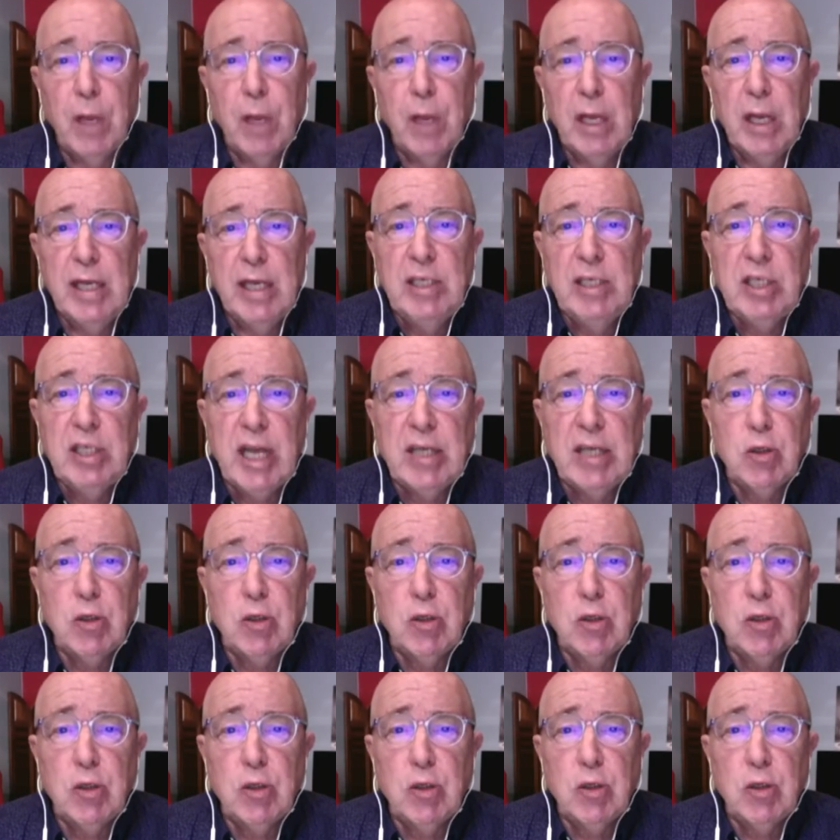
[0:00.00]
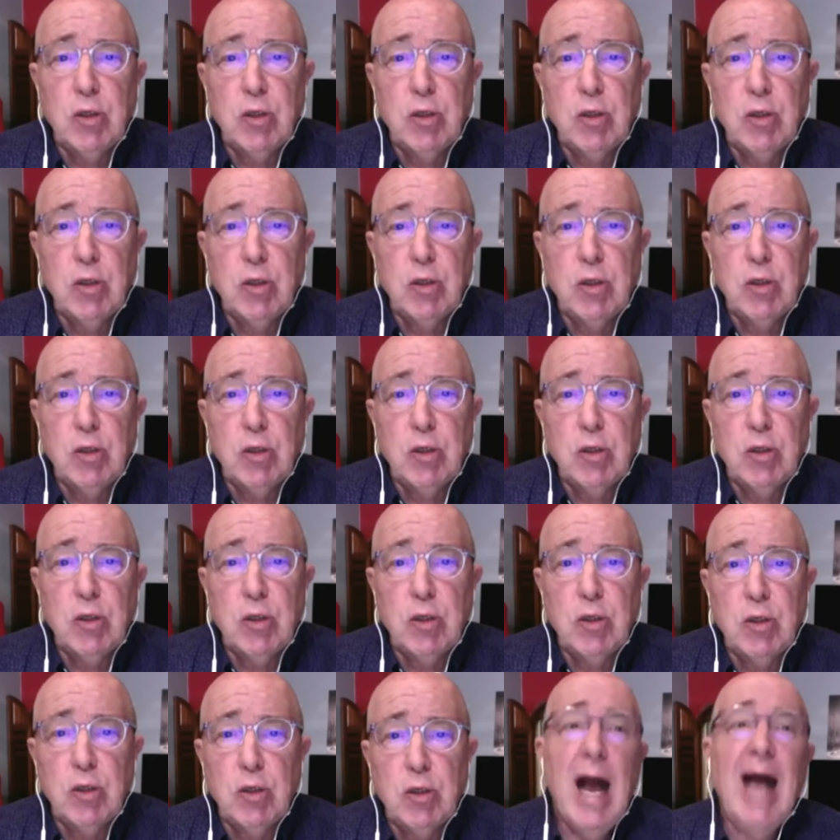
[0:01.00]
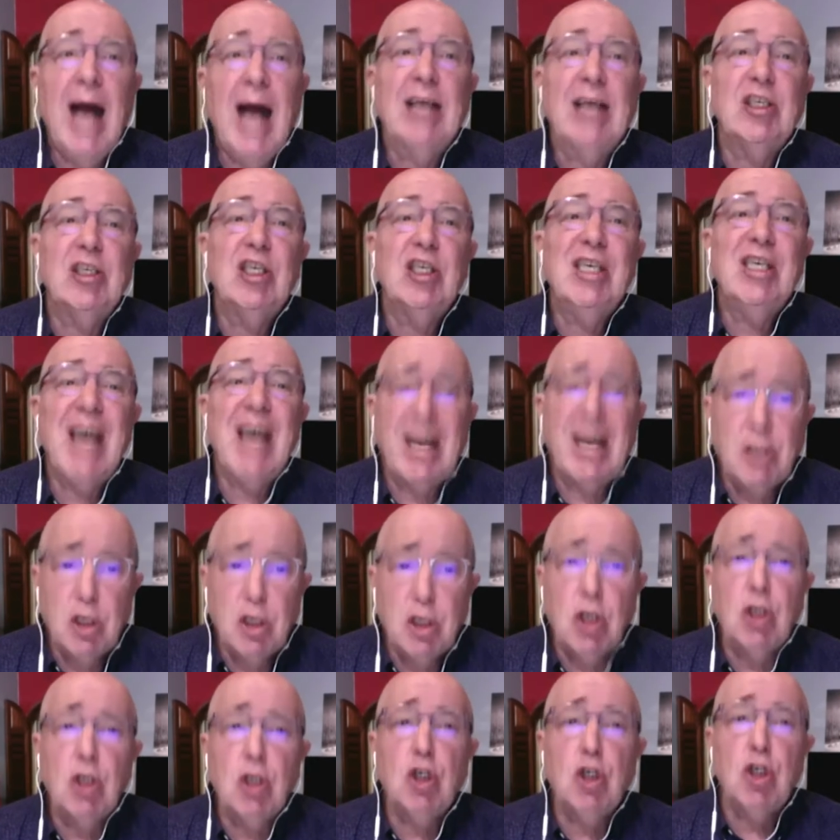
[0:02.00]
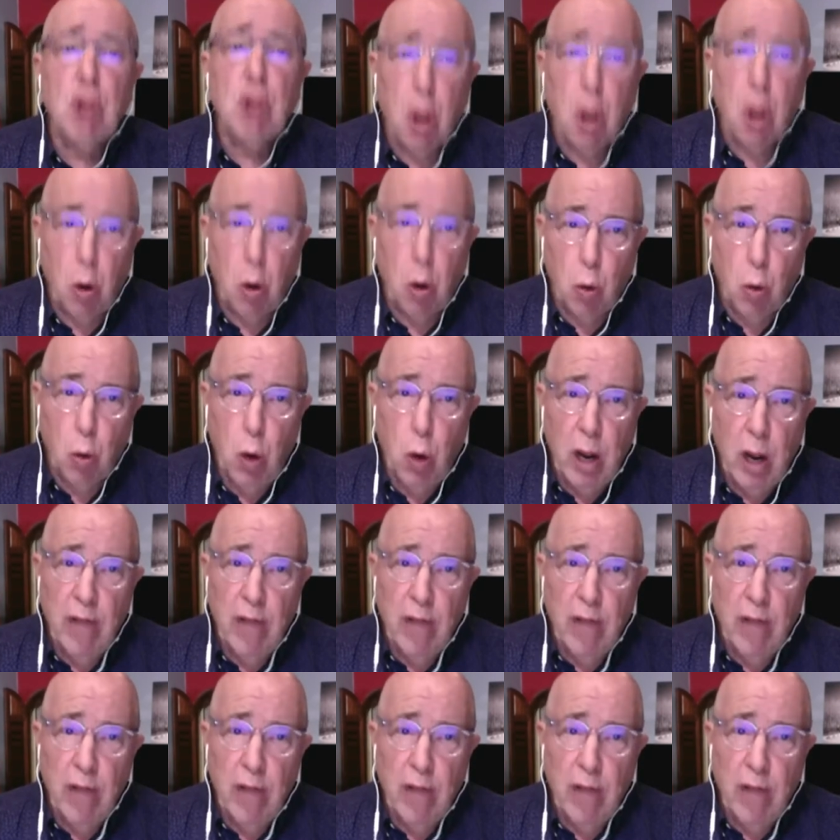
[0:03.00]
He says research now has yet to show